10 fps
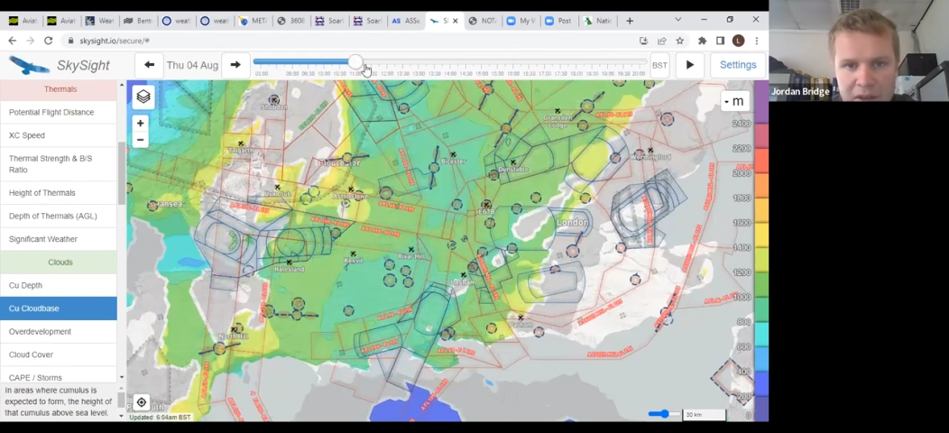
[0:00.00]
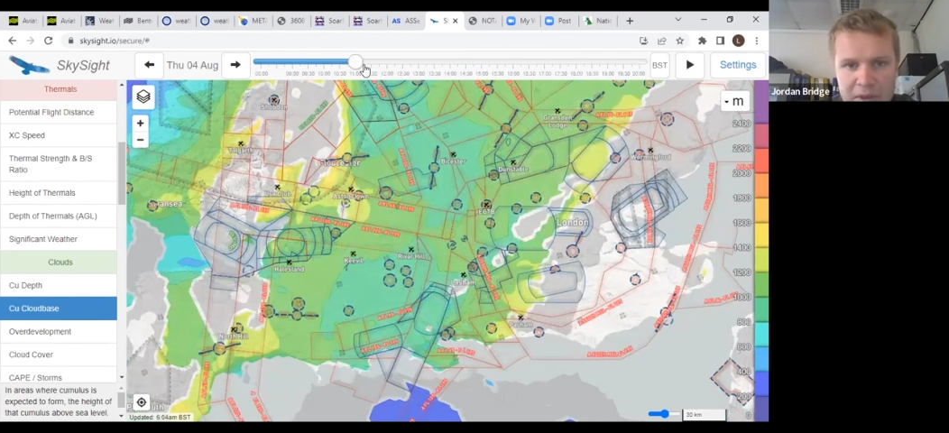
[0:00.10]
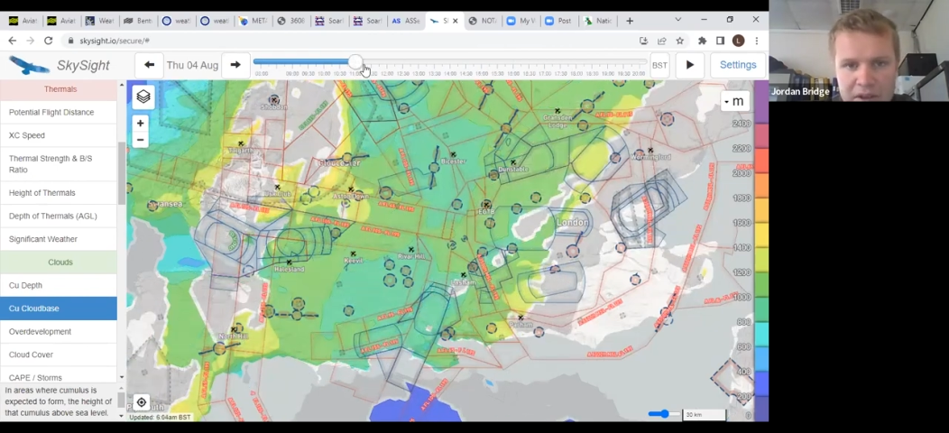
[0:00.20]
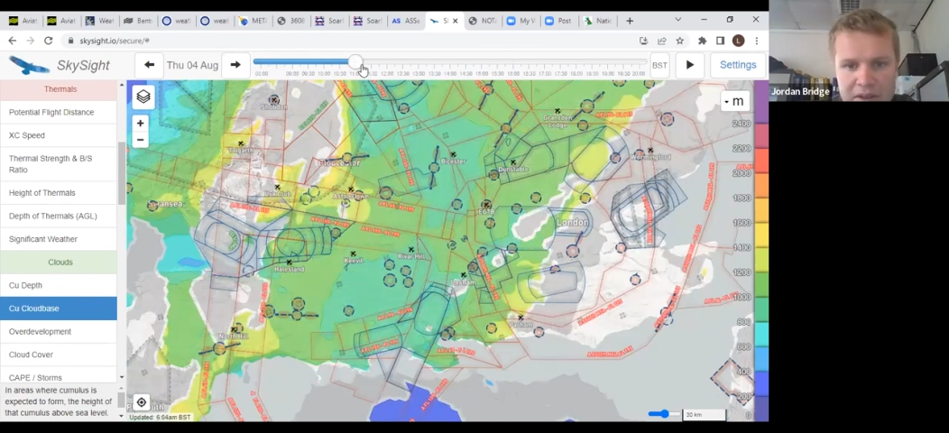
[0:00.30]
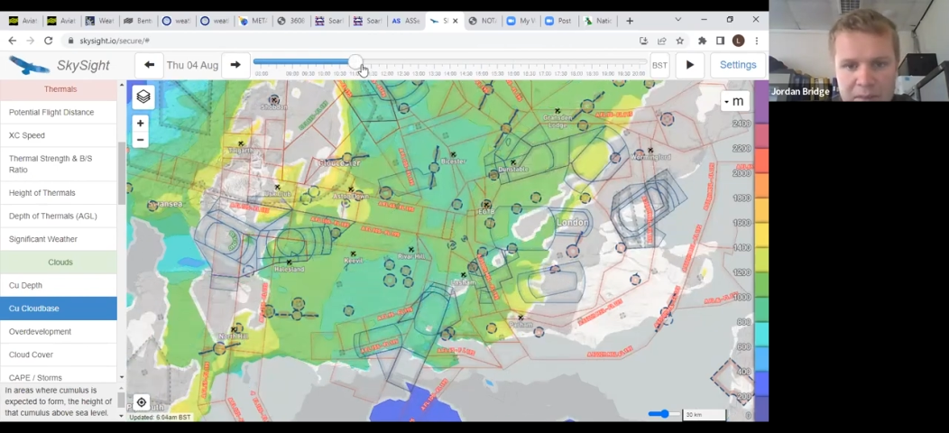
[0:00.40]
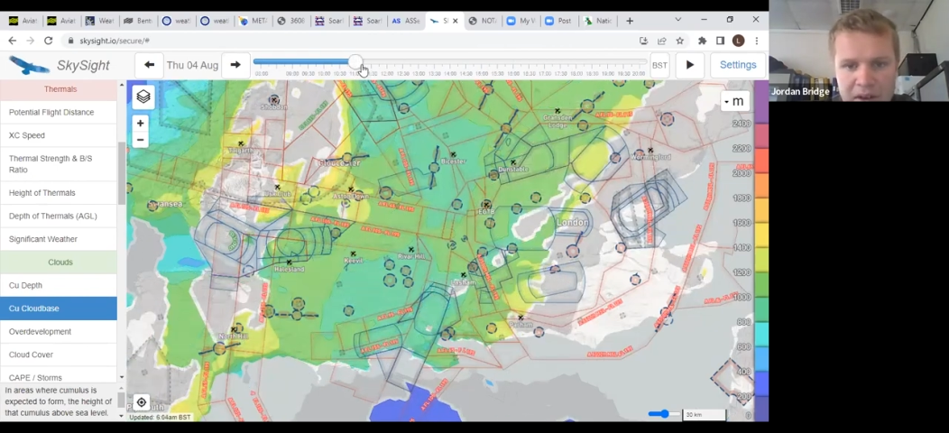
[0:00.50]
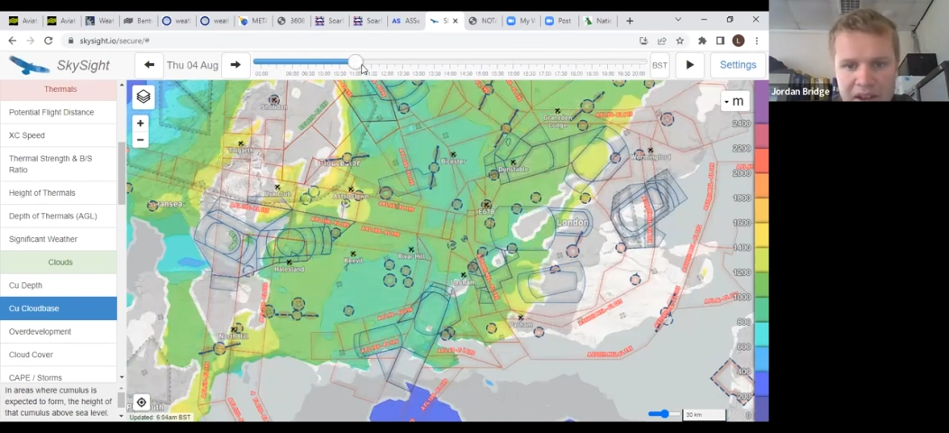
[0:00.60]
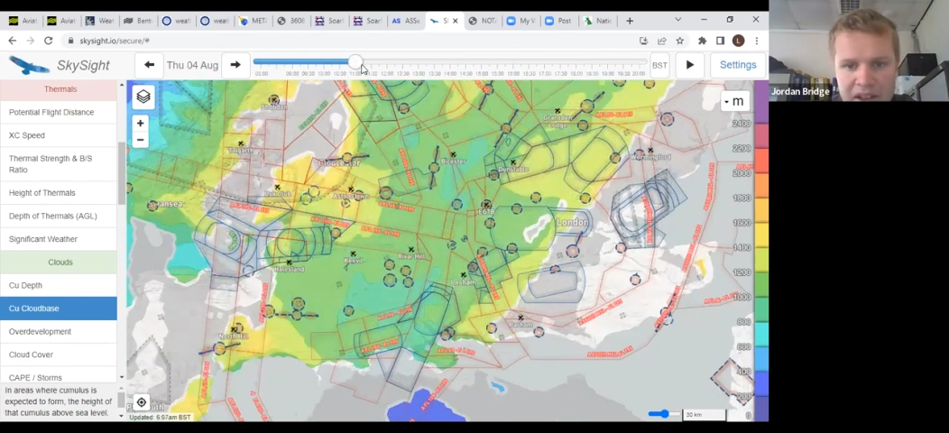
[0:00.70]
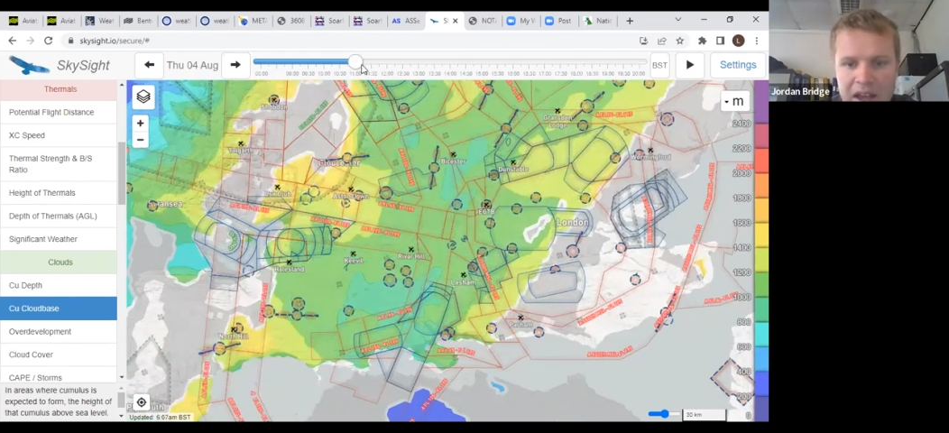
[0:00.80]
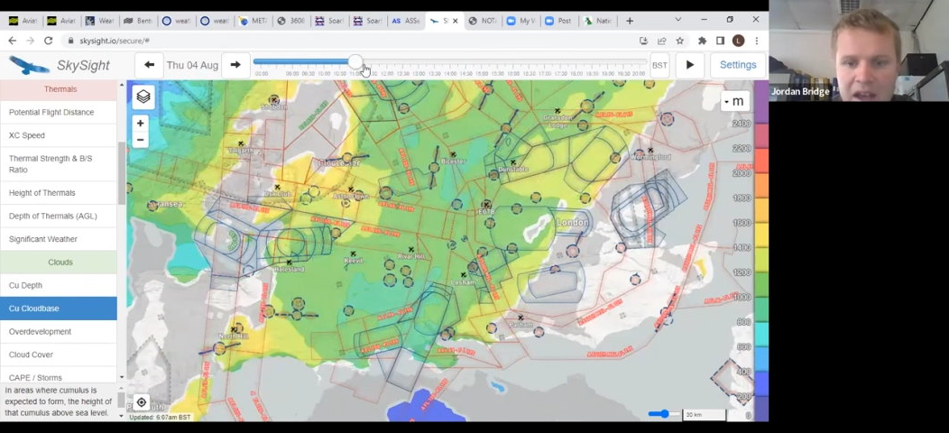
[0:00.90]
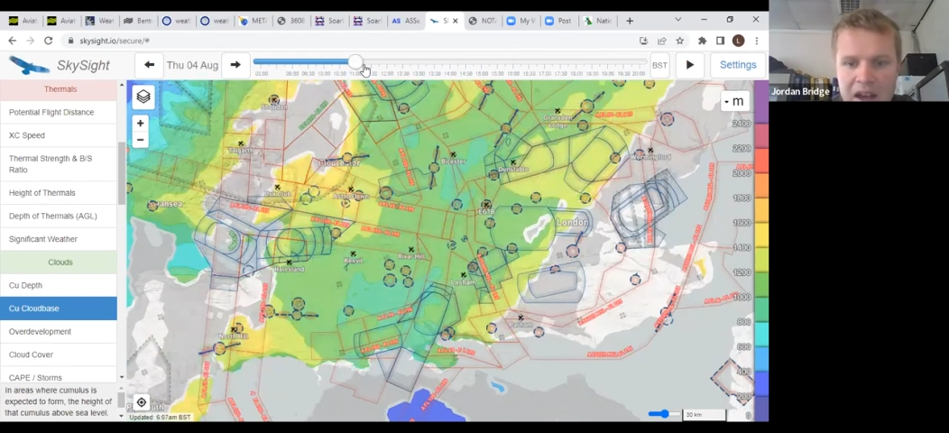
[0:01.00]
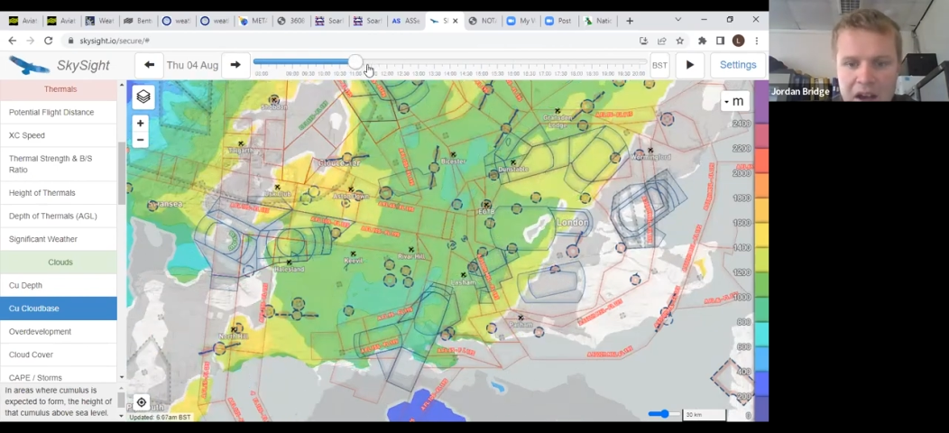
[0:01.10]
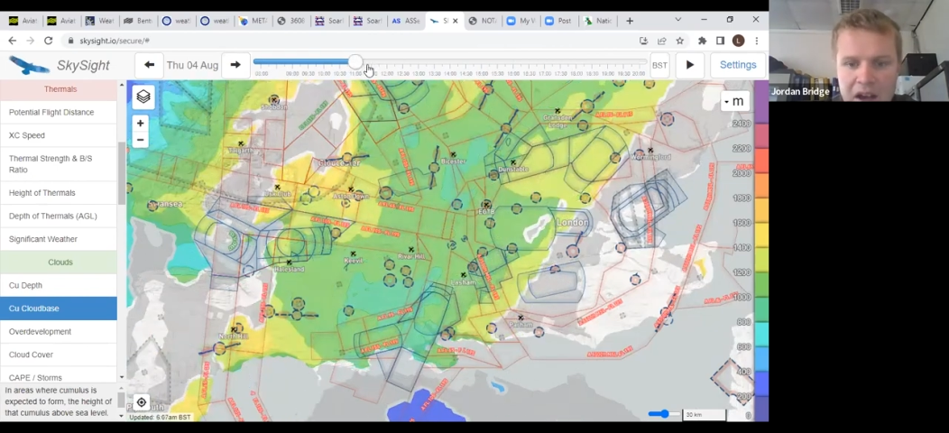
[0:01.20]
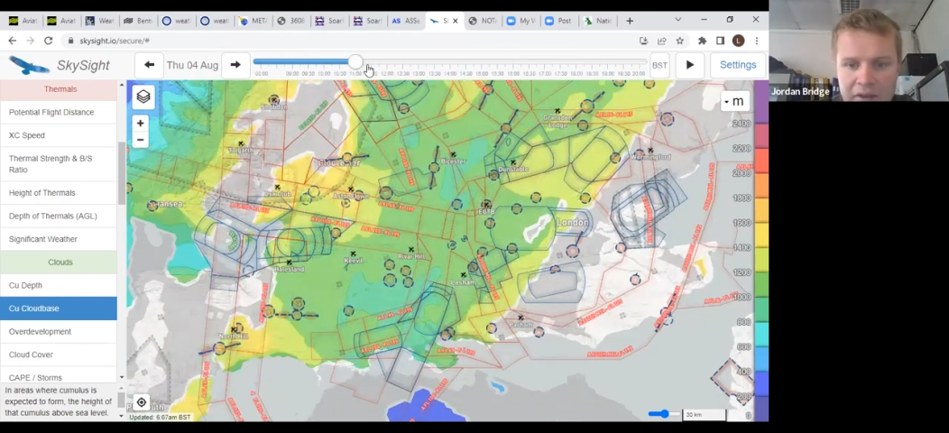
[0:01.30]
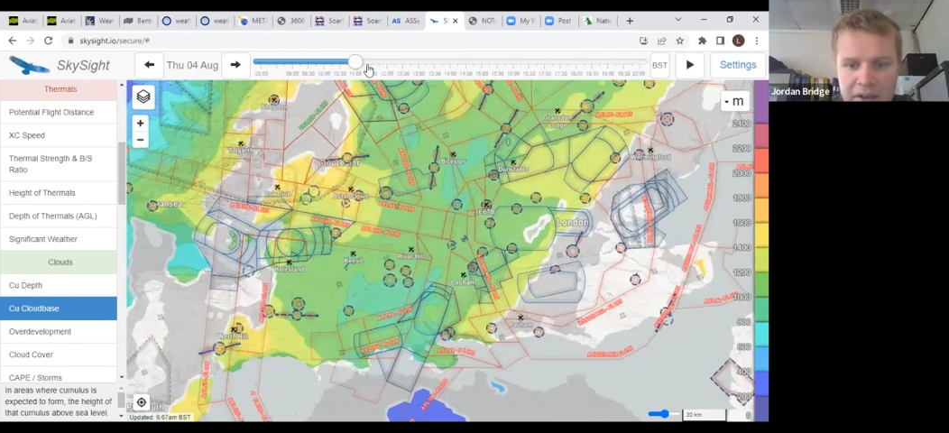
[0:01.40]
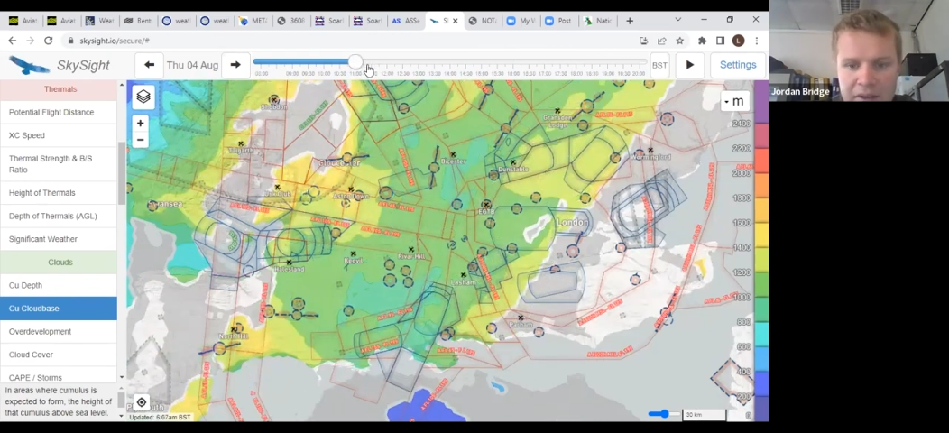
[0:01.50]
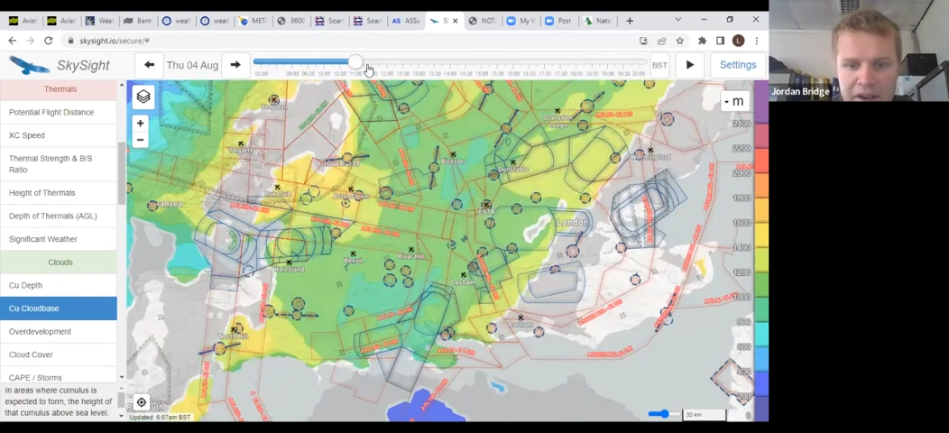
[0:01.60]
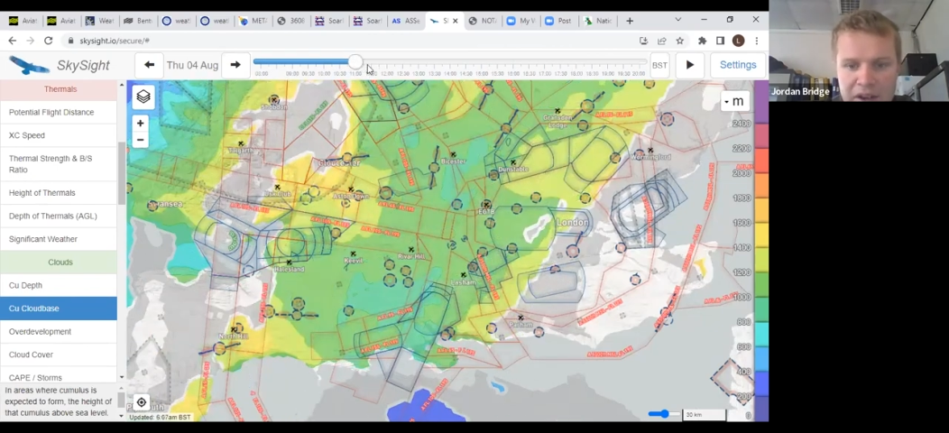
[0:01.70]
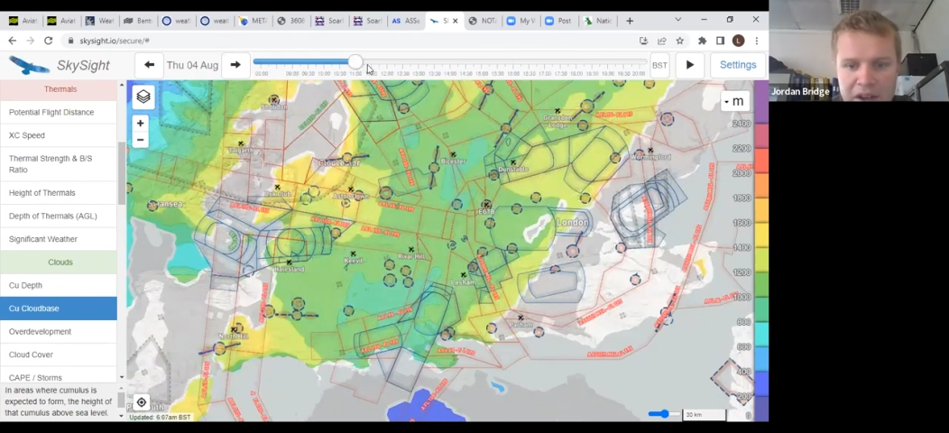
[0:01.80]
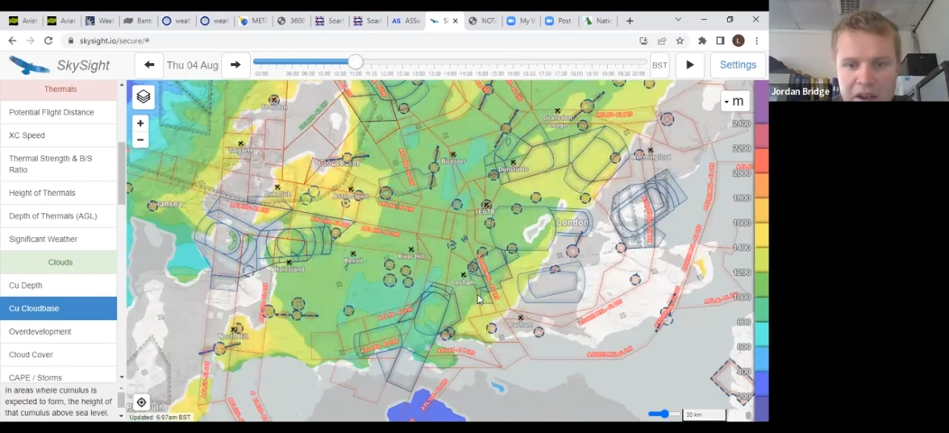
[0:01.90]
but by 11:30,